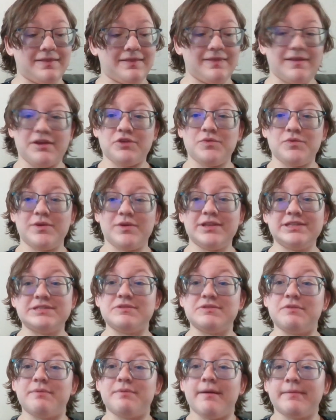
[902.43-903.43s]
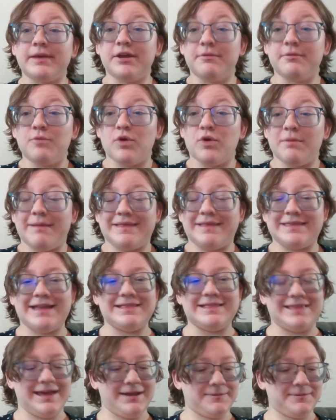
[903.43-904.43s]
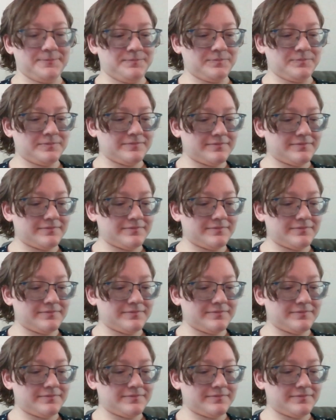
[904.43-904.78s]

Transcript: the later ones, so we'll probably hear more about that then.